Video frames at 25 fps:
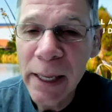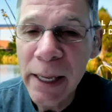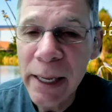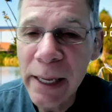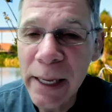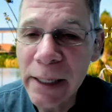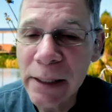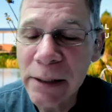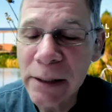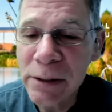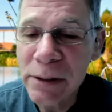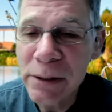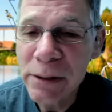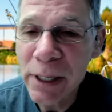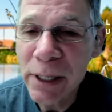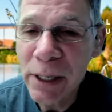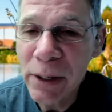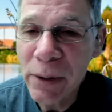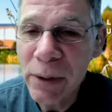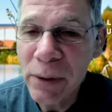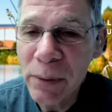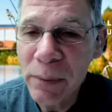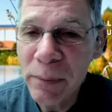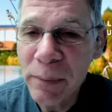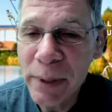And
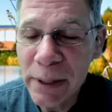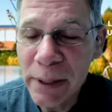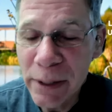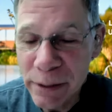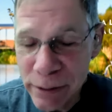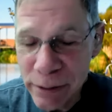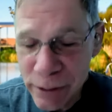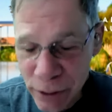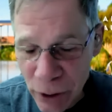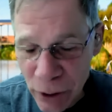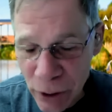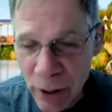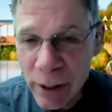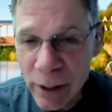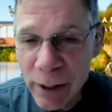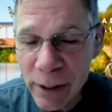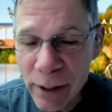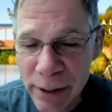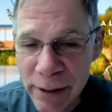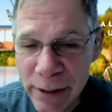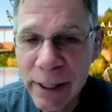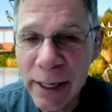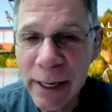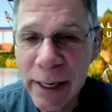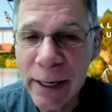so, but the
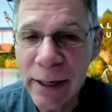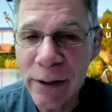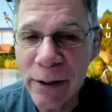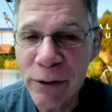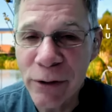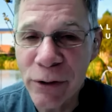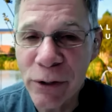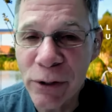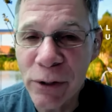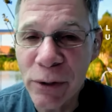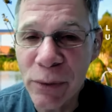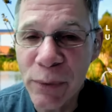scarlet tanager,